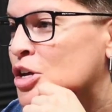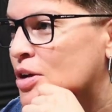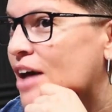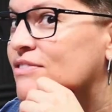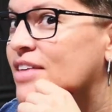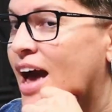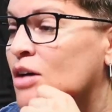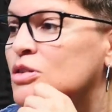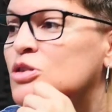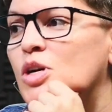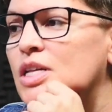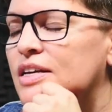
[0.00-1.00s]
you know, and have that
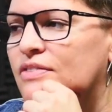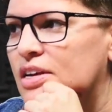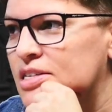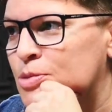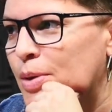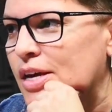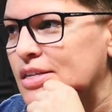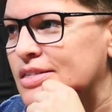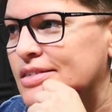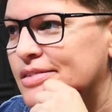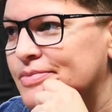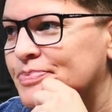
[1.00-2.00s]
outdoor living
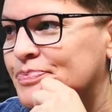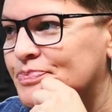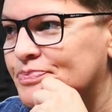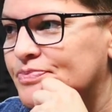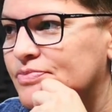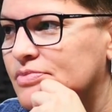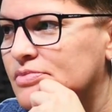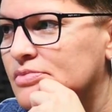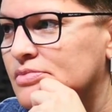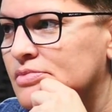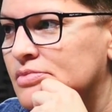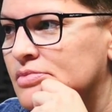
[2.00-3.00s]
space. Would you get another
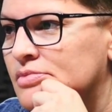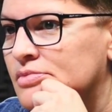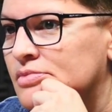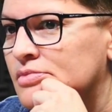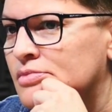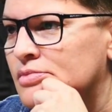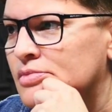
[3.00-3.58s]
dog?